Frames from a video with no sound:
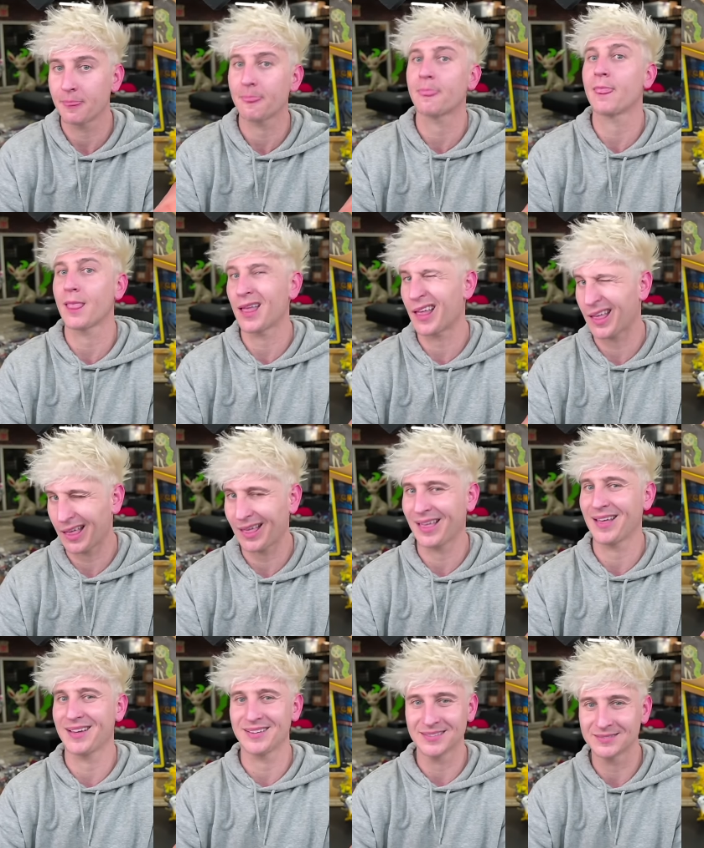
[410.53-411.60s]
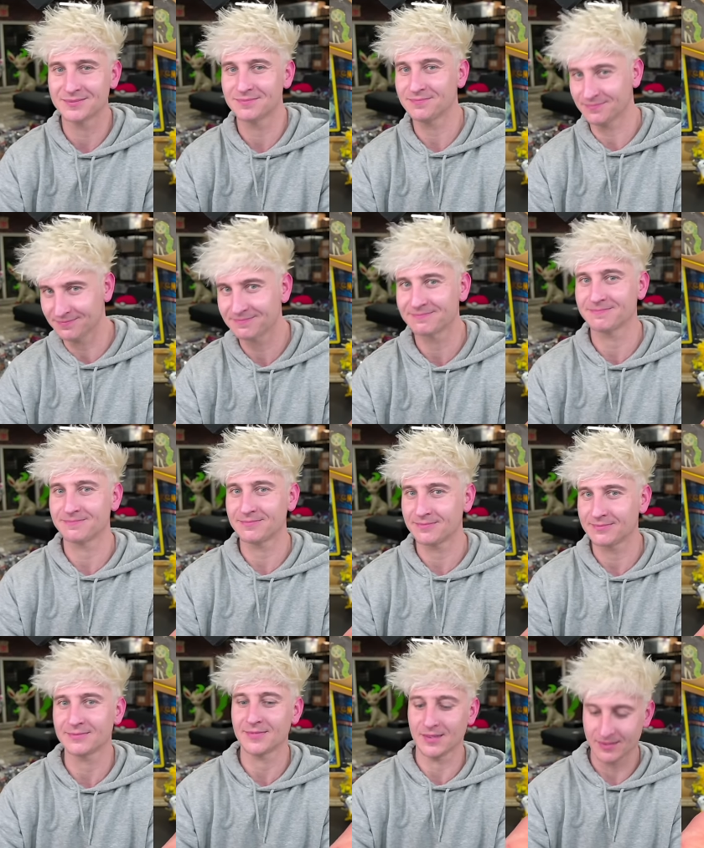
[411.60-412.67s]

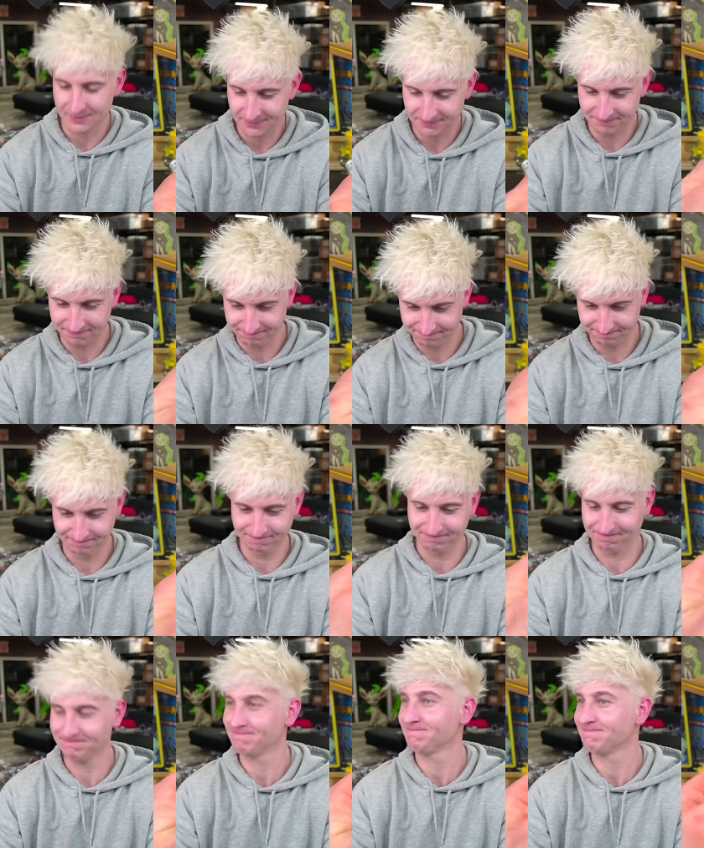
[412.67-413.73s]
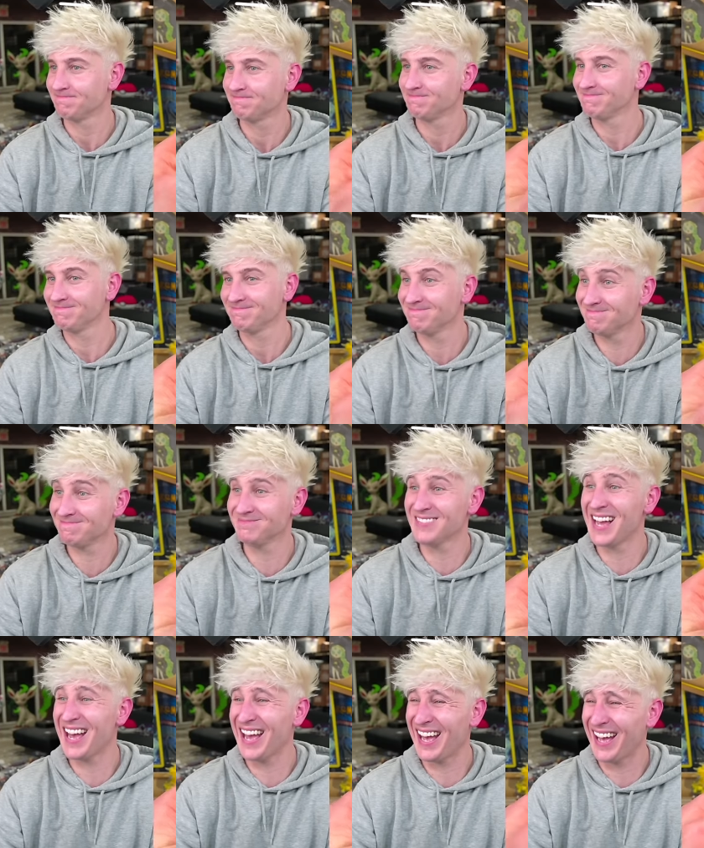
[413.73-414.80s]

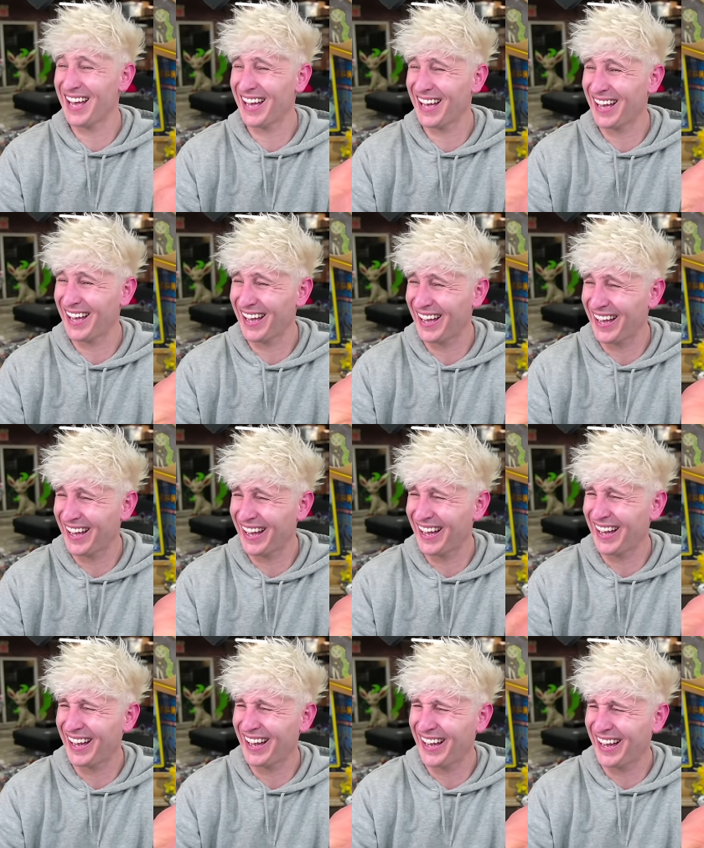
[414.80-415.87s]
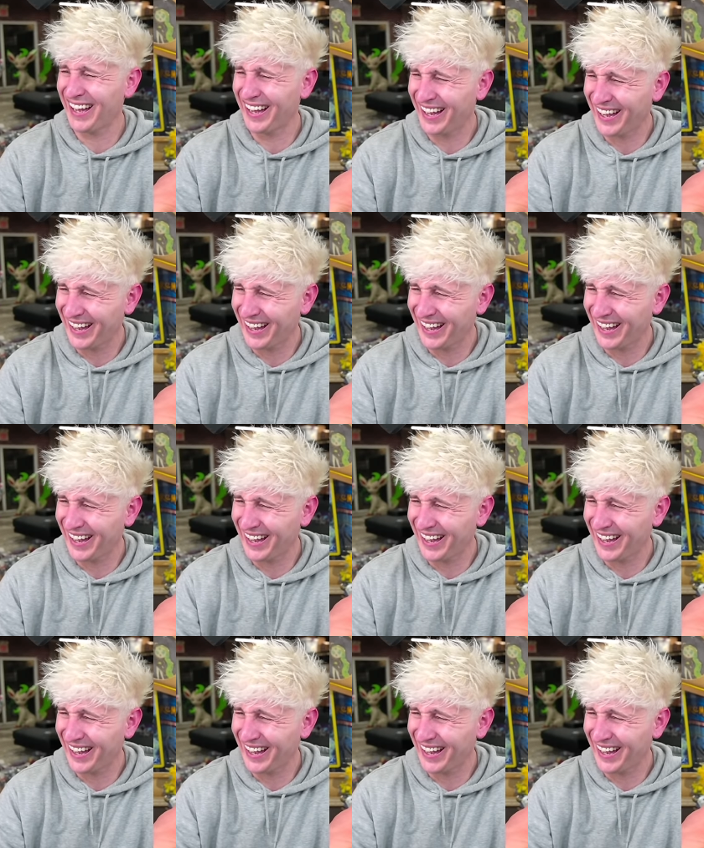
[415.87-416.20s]
Nothing is said.